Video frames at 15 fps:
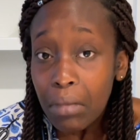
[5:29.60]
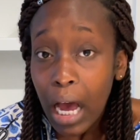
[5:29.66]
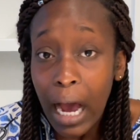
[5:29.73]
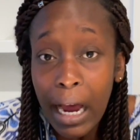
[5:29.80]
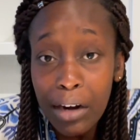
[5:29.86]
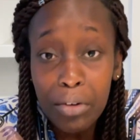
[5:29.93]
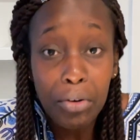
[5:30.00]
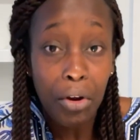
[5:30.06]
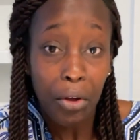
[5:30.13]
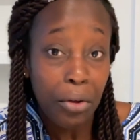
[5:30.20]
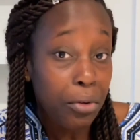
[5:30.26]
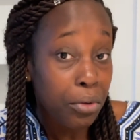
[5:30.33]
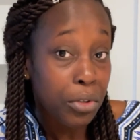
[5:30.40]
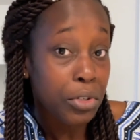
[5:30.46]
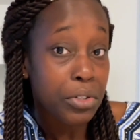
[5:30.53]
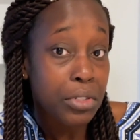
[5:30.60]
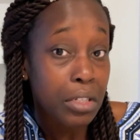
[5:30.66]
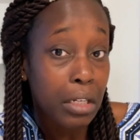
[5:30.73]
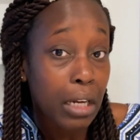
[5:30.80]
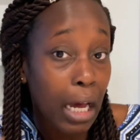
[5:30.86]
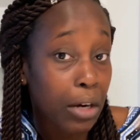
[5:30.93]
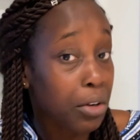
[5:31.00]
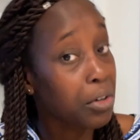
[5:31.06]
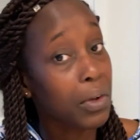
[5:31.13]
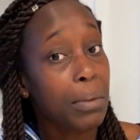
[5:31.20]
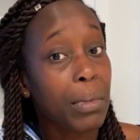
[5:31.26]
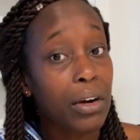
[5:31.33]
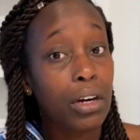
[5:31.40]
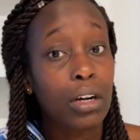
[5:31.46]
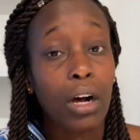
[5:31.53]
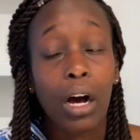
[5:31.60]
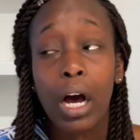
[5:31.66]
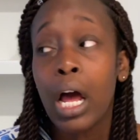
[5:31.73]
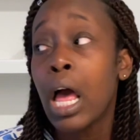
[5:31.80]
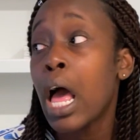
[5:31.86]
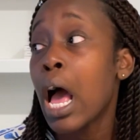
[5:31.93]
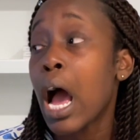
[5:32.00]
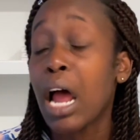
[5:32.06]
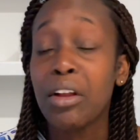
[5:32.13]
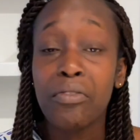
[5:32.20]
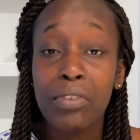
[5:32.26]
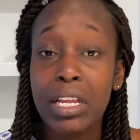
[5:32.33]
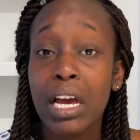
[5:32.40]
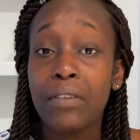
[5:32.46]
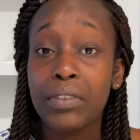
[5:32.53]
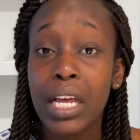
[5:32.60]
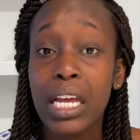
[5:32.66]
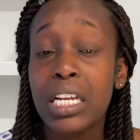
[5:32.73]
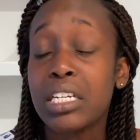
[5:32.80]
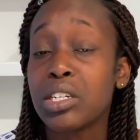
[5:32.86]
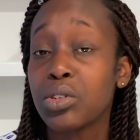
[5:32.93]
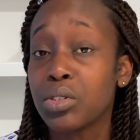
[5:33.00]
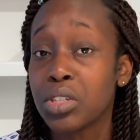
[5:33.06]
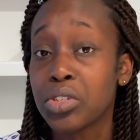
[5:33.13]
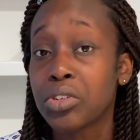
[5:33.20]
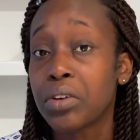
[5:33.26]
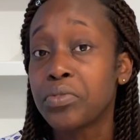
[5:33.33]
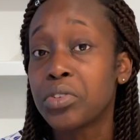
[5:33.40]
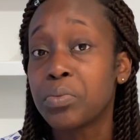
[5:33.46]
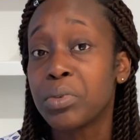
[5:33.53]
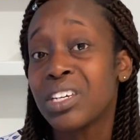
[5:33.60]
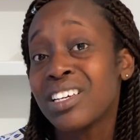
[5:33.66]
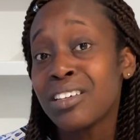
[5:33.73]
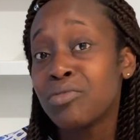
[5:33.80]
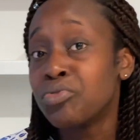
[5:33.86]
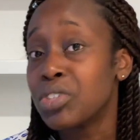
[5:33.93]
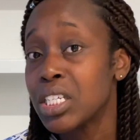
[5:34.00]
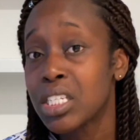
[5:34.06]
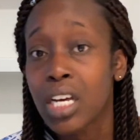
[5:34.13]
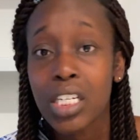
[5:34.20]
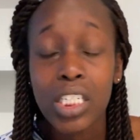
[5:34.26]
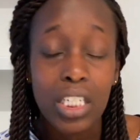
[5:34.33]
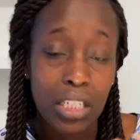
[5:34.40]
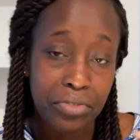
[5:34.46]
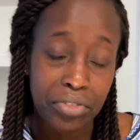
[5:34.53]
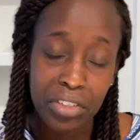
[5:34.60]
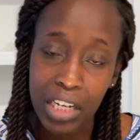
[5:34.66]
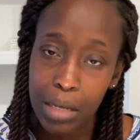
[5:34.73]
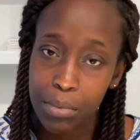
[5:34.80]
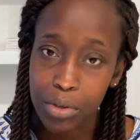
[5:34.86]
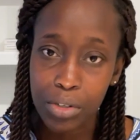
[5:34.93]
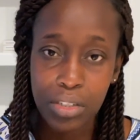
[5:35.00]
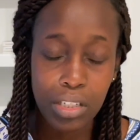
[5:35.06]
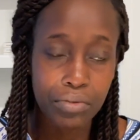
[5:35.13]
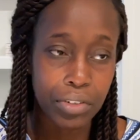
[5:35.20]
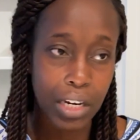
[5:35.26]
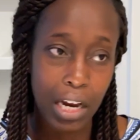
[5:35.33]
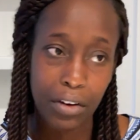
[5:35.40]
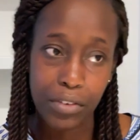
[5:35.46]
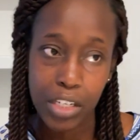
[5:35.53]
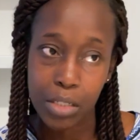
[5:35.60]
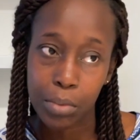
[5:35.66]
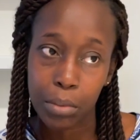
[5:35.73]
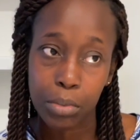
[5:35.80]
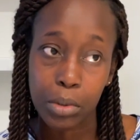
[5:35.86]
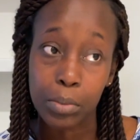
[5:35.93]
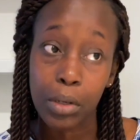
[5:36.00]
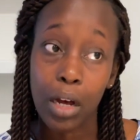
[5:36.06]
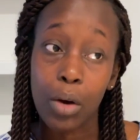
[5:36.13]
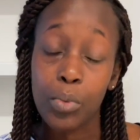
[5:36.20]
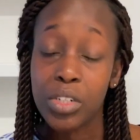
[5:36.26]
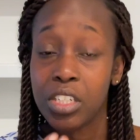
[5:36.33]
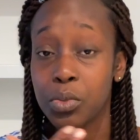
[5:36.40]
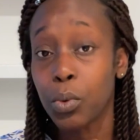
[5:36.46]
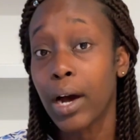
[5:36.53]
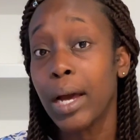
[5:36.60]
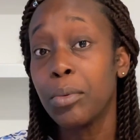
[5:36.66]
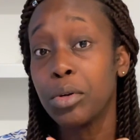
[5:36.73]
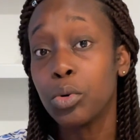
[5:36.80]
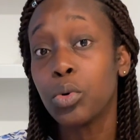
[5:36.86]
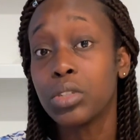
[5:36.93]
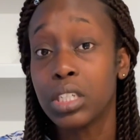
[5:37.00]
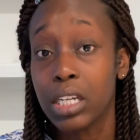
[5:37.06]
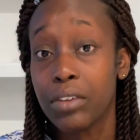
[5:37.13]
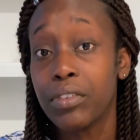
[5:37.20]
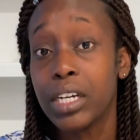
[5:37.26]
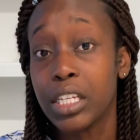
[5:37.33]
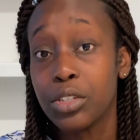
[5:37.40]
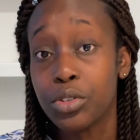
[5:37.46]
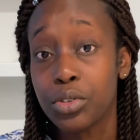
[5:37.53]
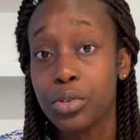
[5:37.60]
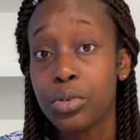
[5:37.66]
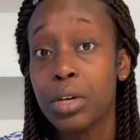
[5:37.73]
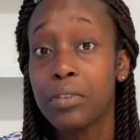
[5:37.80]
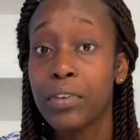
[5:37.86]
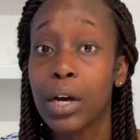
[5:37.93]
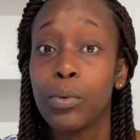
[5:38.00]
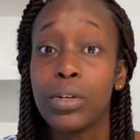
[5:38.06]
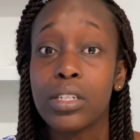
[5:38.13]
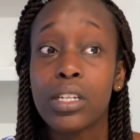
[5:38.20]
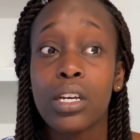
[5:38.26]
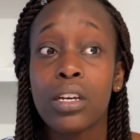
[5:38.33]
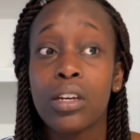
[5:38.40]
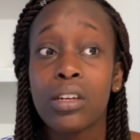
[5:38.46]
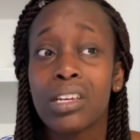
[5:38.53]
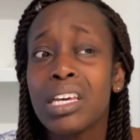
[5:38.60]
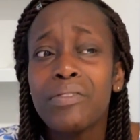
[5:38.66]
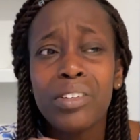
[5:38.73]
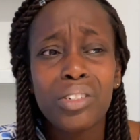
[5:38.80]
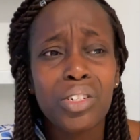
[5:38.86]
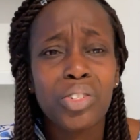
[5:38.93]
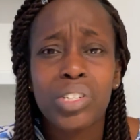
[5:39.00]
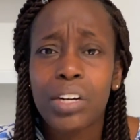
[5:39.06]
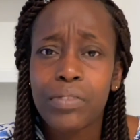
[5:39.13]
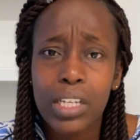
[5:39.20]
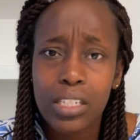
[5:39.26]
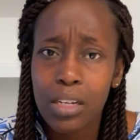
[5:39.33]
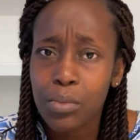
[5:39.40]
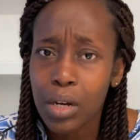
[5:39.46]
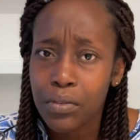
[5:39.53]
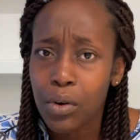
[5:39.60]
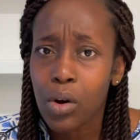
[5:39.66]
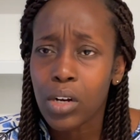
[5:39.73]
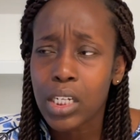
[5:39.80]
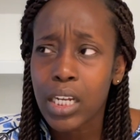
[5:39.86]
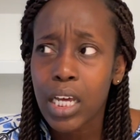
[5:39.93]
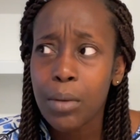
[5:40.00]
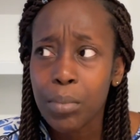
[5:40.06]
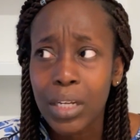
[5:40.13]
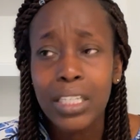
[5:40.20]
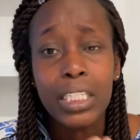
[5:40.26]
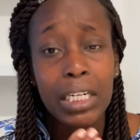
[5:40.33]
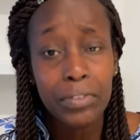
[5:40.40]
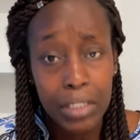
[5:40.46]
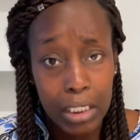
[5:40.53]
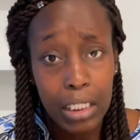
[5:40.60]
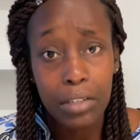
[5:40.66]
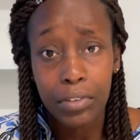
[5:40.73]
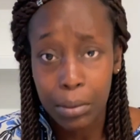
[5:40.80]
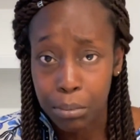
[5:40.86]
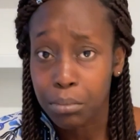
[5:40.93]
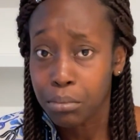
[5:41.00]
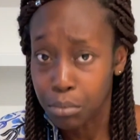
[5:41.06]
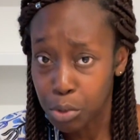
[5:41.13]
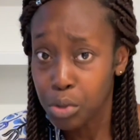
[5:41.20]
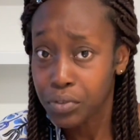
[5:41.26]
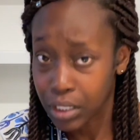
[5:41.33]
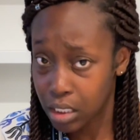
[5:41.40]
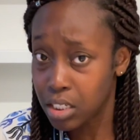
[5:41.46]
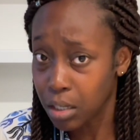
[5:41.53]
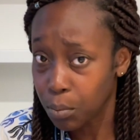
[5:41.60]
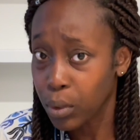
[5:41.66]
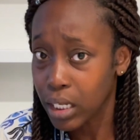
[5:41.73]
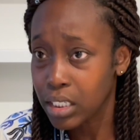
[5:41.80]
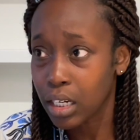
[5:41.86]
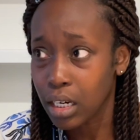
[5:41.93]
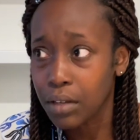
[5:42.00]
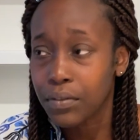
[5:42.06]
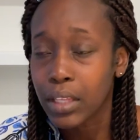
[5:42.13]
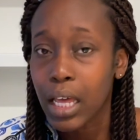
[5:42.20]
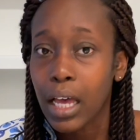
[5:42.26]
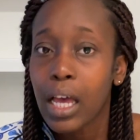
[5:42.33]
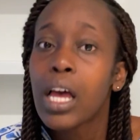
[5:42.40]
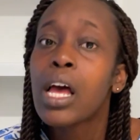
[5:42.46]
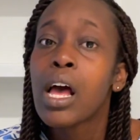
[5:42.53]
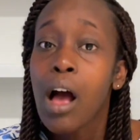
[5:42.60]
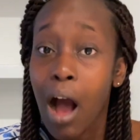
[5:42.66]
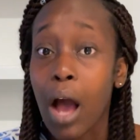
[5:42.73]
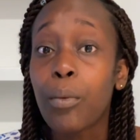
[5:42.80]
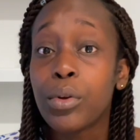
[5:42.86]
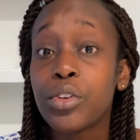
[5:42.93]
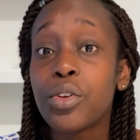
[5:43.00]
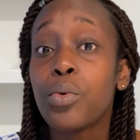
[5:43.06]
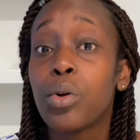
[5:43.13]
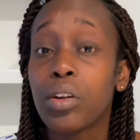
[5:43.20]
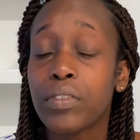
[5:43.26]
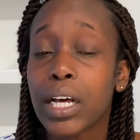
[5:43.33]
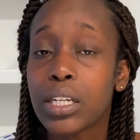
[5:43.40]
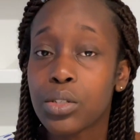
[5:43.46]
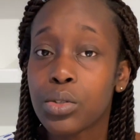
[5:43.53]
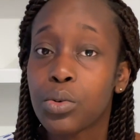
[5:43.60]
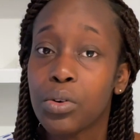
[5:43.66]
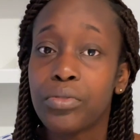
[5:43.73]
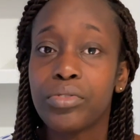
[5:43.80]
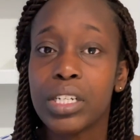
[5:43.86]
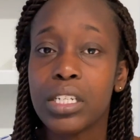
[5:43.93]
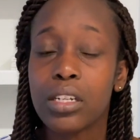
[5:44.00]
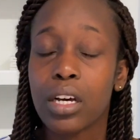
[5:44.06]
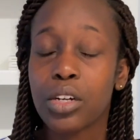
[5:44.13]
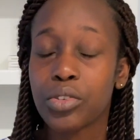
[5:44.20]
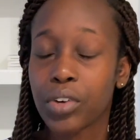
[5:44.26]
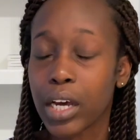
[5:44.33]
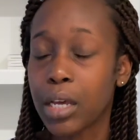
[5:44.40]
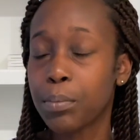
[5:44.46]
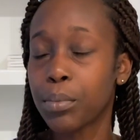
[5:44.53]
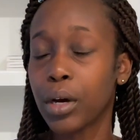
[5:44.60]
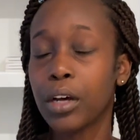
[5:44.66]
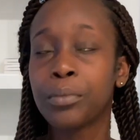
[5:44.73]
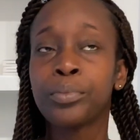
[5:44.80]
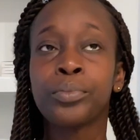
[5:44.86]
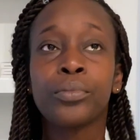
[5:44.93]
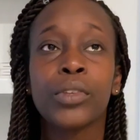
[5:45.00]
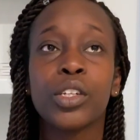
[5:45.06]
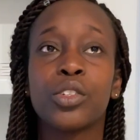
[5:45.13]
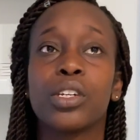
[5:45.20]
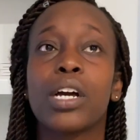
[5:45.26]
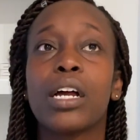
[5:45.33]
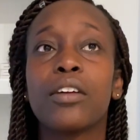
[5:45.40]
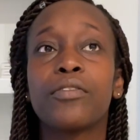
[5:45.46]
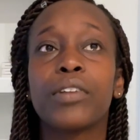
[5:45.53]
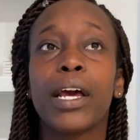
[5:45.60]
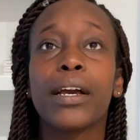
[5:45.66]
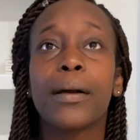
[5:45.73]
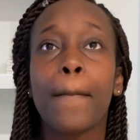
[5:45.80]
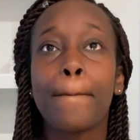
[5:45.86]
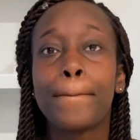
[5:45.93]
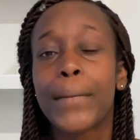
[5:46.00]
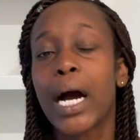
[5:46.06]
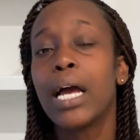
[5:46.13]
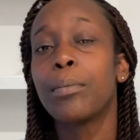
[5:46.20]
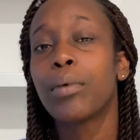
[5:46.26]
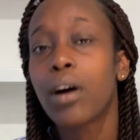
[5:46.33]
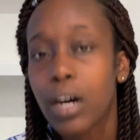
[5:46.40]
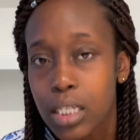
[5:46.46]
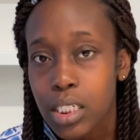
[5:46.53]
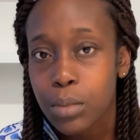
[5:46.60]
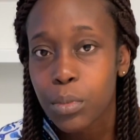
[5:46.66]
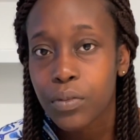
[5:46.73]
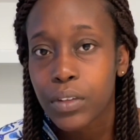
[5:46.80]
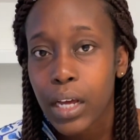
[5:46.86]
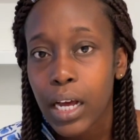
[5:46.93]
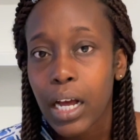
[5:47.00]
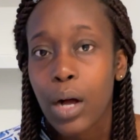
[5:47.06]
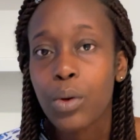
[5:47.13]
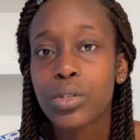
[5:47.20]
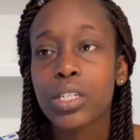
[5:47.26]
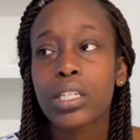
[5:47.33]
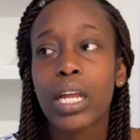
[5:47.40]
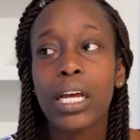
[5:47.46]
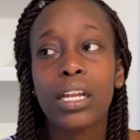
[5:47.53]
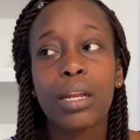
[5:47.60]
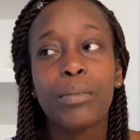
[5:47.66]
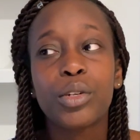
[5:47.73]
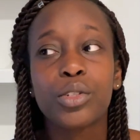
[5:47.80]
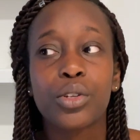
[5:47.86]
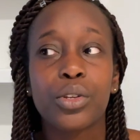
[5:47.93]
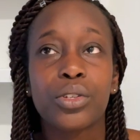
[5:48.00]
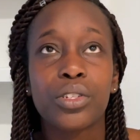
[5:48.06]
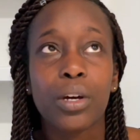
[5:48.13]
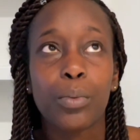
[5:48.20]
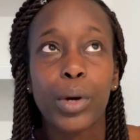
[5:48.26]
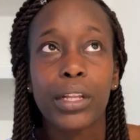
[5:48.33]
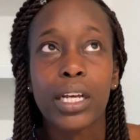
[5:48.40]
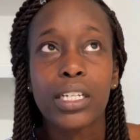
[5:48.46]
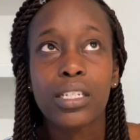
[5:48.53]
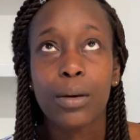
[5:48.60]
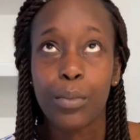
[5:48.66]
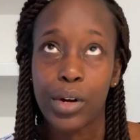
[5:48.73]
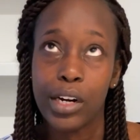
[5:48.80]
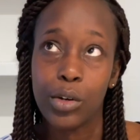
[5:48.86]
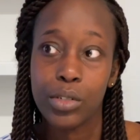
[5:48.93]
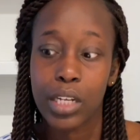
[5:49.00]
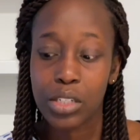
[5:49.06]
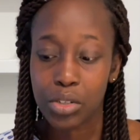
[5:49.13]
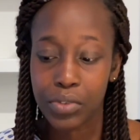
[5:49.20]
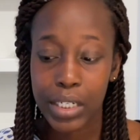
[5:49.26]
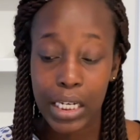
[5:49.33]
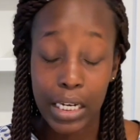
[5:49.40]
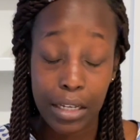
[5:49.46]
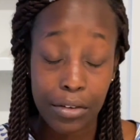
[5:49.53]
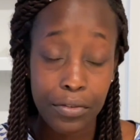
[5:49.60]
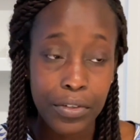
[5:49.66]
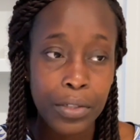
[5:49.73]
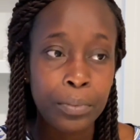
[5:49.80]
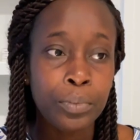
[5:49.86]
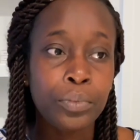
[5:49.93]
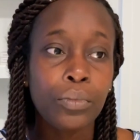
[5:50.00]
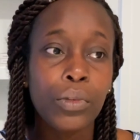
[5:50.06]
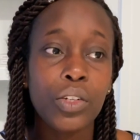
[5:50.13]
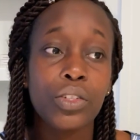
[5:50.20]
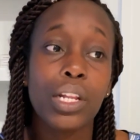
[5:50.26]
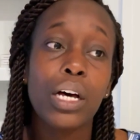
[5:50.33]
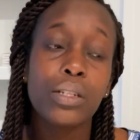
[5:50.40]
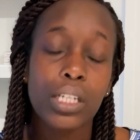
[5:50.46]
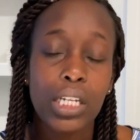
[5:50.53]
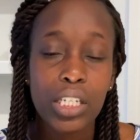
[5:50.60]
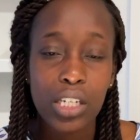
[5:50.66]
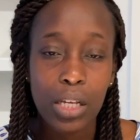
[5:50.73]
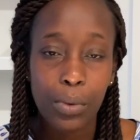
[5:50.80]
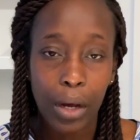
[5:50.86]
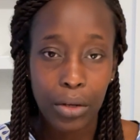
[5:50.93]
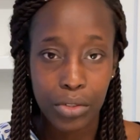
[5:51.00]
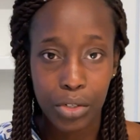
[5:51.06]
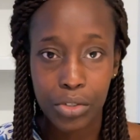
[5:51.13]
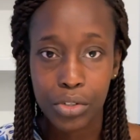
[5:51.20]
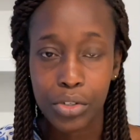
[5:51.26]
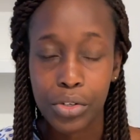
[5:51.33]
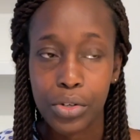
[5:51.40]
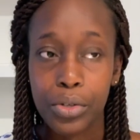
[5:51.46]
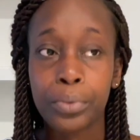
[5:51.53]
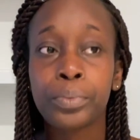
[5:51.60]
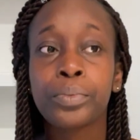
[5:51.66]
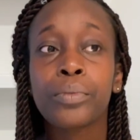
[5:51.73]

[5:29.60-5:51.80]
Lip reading: I don't know Houston, I don't know America, I don't really have the energy or the strength to be researching different neighborhoods, different areas, blah, blah, blah, which is what I would ordinarily do if I was even just traveling somewhere for holiday, but definitely if I'm moving somewhere to live there, I would do all of that sort of research, right? But to kind of like bypass some of that, I was just like, let me just go to somewhere that someone else has already lived. So that was initially what I was going to do.